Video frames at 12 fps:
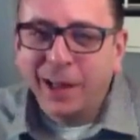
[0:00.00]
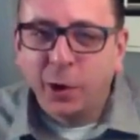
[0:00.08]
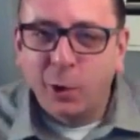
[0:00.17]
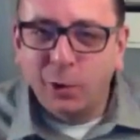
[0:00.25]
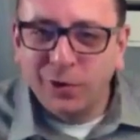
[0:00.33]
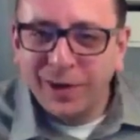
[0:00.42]
get
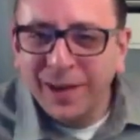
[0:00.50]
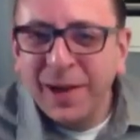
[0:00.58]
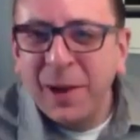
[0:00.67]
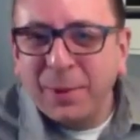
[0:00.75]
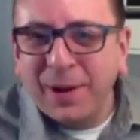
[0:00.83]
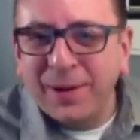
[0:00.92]
hurt.
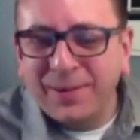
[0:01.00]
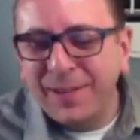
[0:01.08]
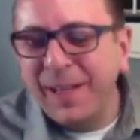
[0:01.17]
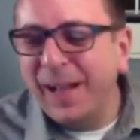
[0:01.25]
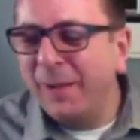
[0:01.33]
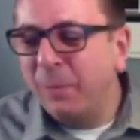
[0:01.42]
But,
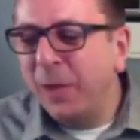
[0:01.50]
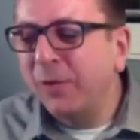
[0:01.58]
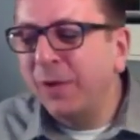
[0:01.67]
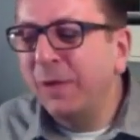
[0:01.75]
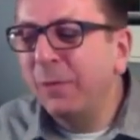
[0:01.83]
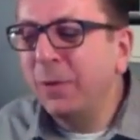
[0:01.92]
yeah,
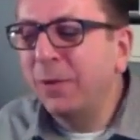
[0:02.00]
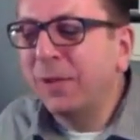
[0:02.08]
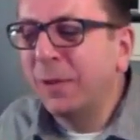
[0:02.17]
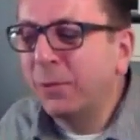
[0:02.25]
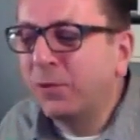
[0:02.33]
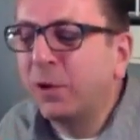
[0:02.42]

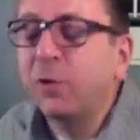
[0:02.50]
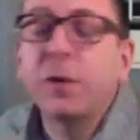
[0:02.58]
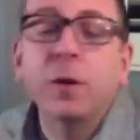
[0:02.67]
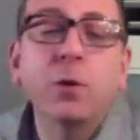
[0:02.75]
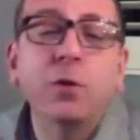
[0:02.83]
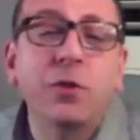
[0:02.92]
it was
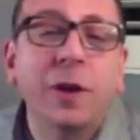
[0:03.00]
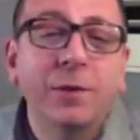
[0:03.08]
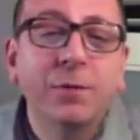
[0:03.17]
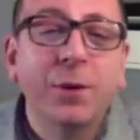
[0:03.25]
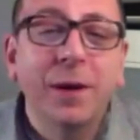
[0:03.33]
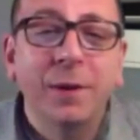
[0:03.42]
disillusioning
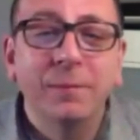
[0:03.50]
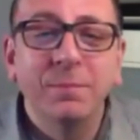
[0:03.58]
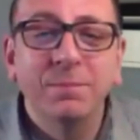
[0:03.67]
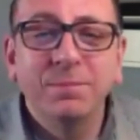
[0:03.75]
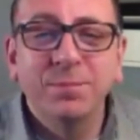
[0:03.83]
for him.